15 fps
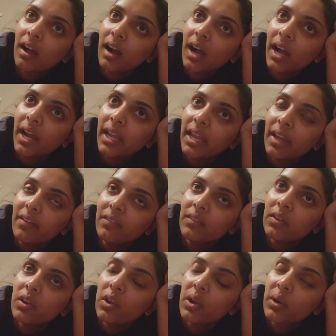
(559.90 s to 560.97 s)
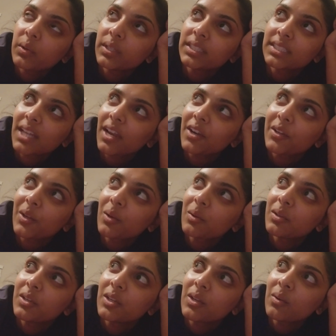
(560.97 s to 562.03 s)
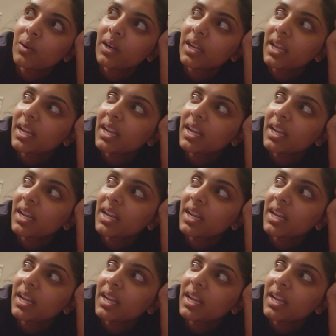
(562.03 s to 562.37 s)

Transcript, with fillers: I have no desire to go to New York